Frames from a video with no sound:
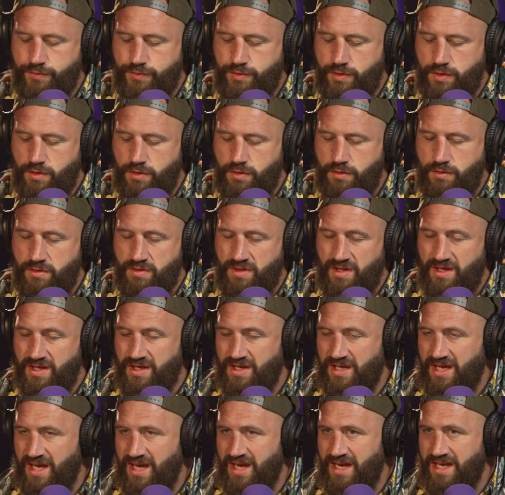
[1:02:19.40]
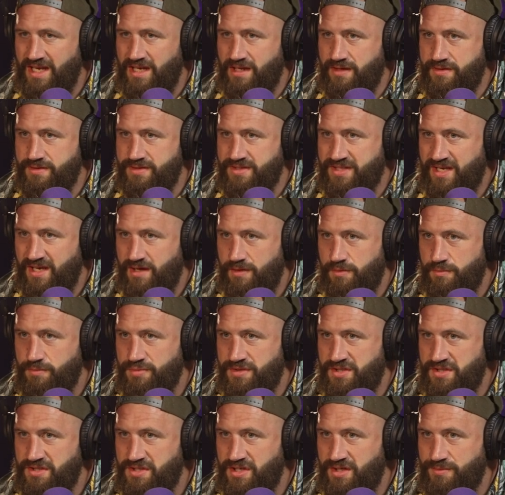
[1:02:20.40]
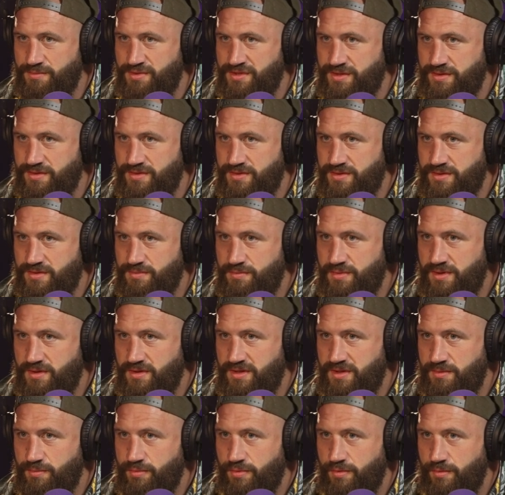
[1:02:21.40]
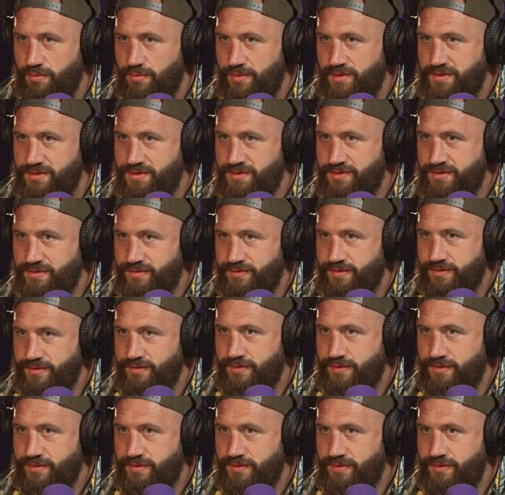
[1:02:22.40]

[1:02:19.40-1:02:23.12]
Do you think aliens helped Egyptians build the pyramids?